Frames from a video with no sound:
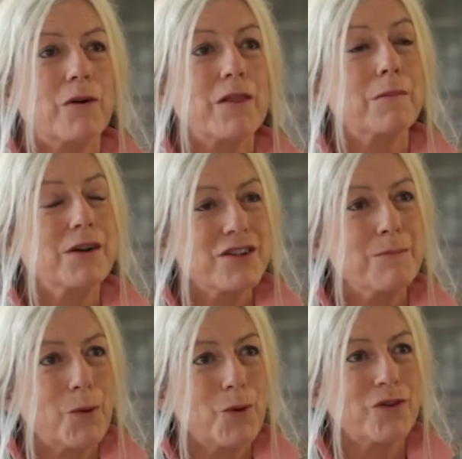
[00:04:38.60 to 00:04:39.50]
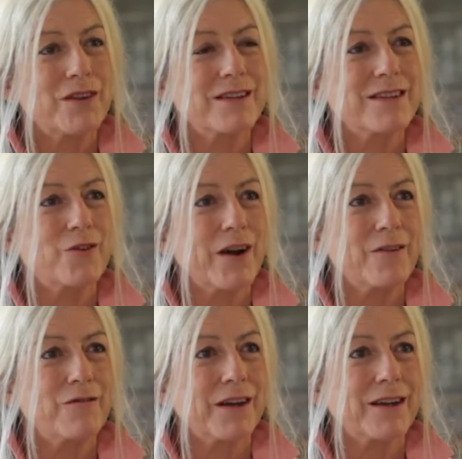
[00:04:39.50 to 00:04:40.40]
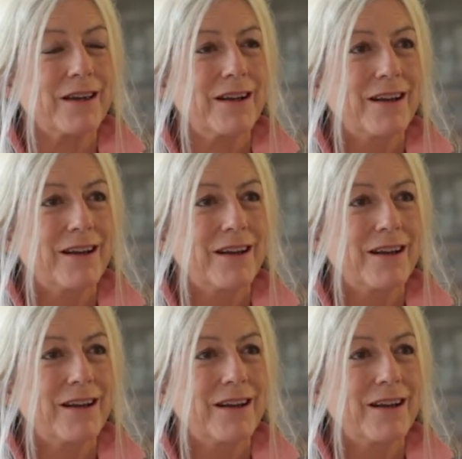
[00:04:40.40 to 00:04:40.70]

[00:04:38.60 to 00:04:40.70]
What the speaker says: One of the most important things in crowdfunding